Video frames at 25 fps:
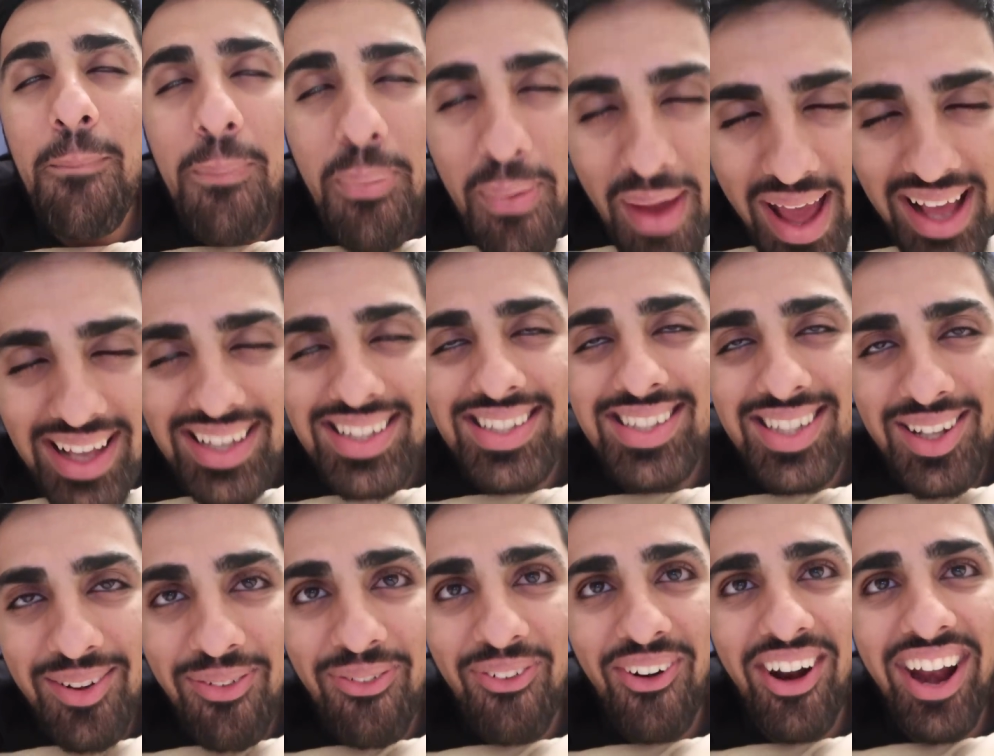
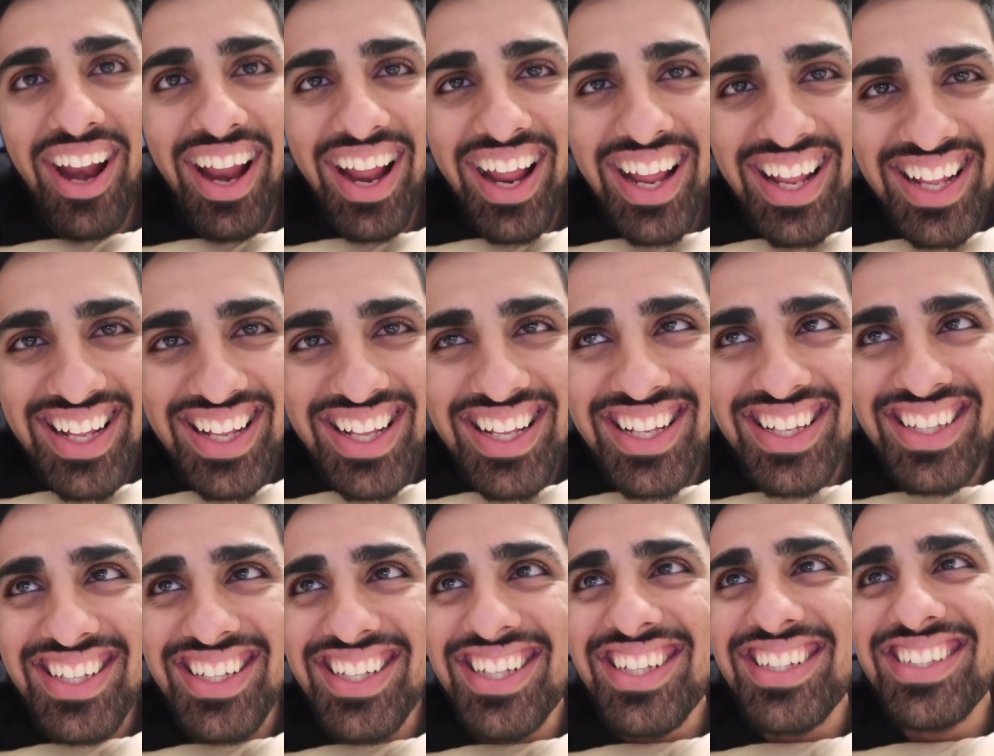best
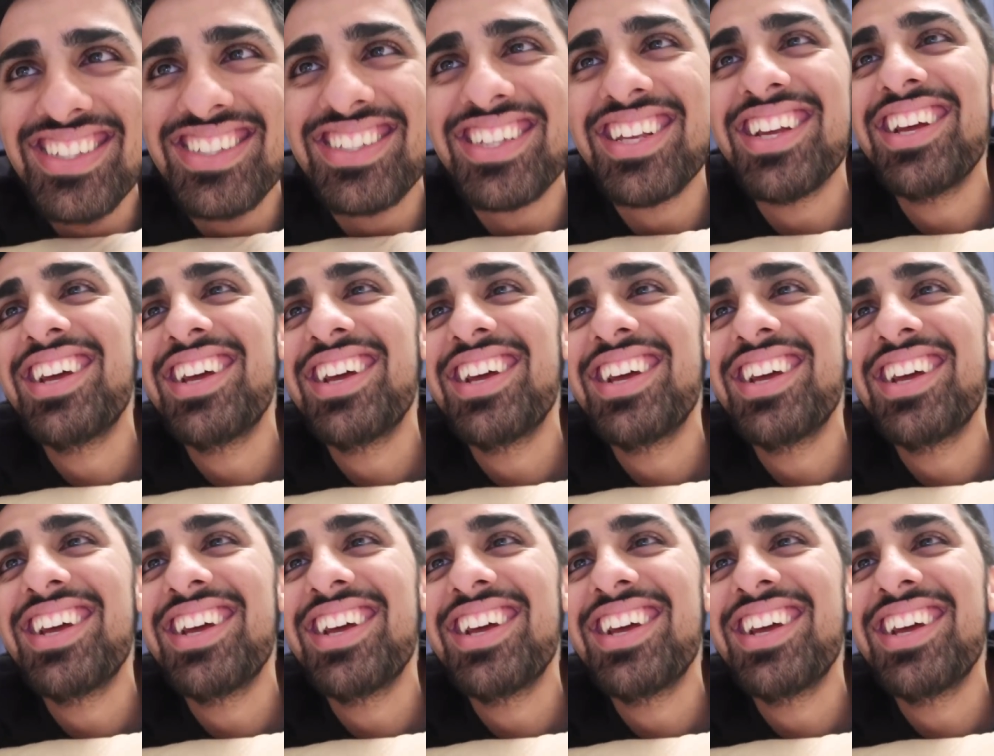friends.